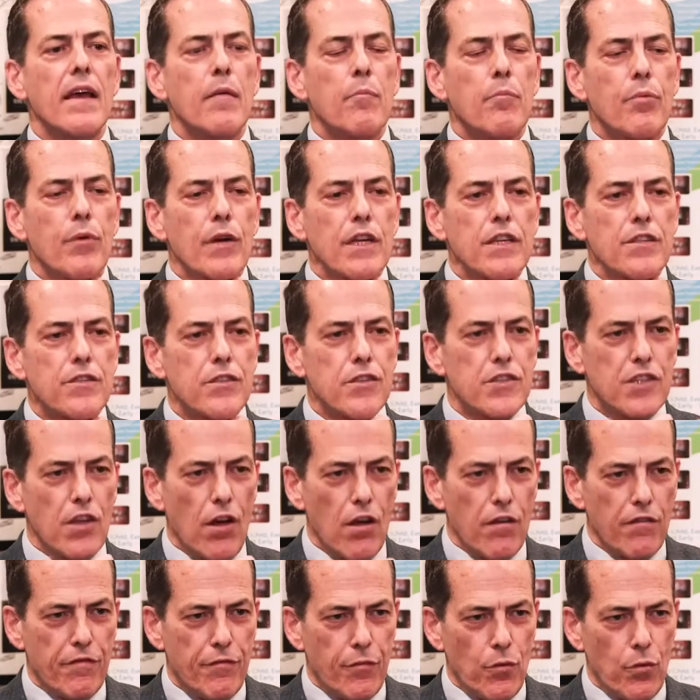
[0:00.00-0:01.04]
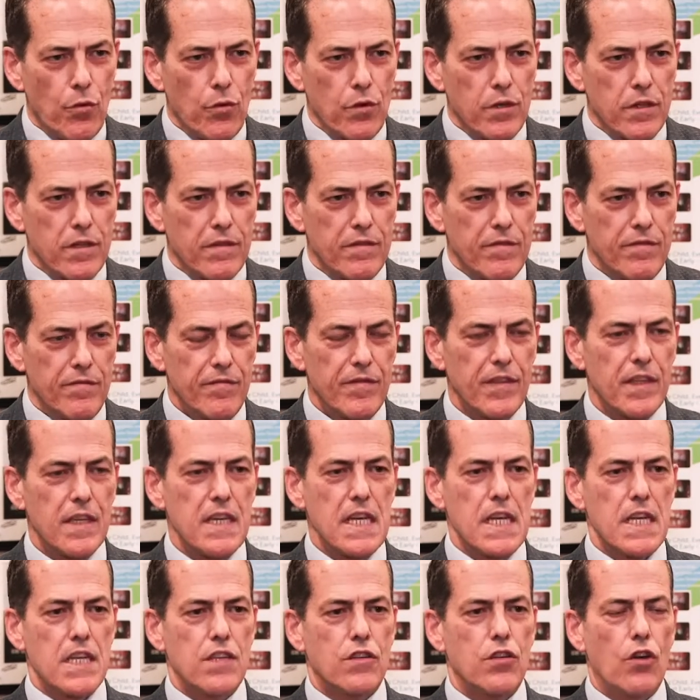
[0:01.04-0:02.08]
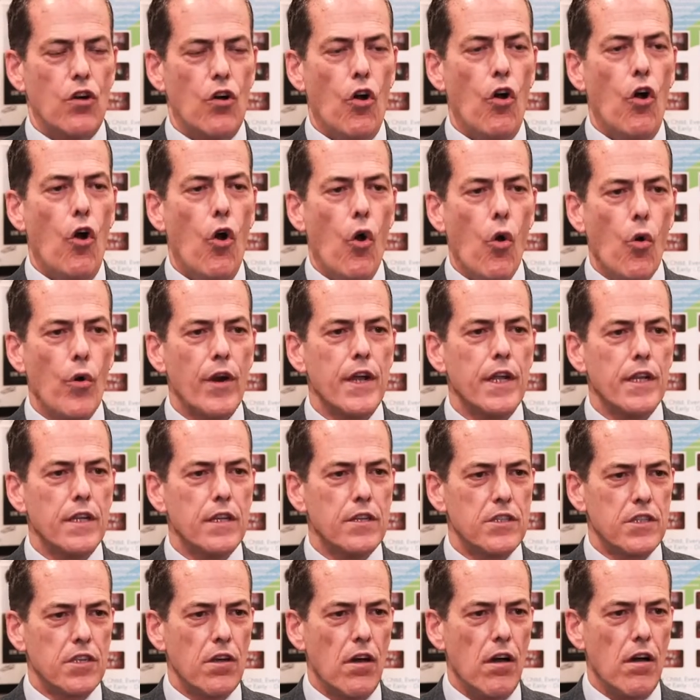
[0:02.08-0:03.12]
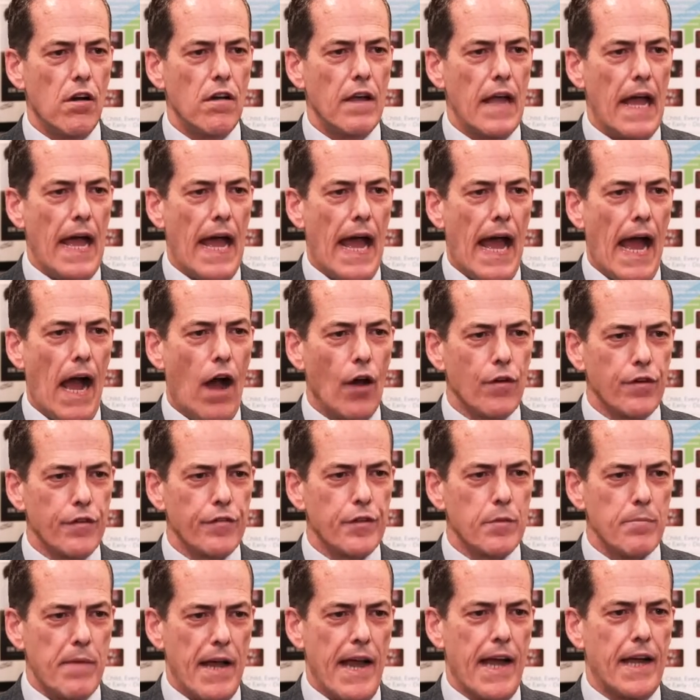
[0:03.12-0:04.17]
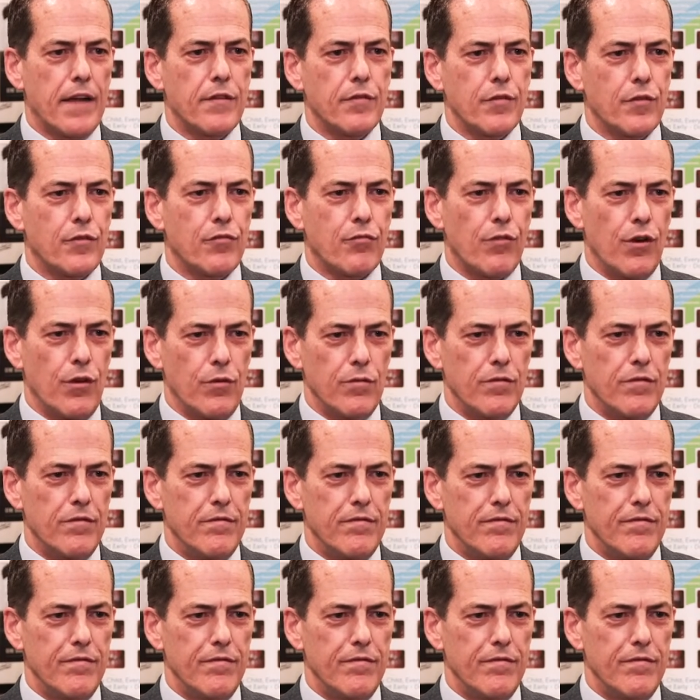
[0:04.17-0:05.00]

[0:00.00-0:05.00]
brings the tongue forward. So holding the tongue out of the back of the throat.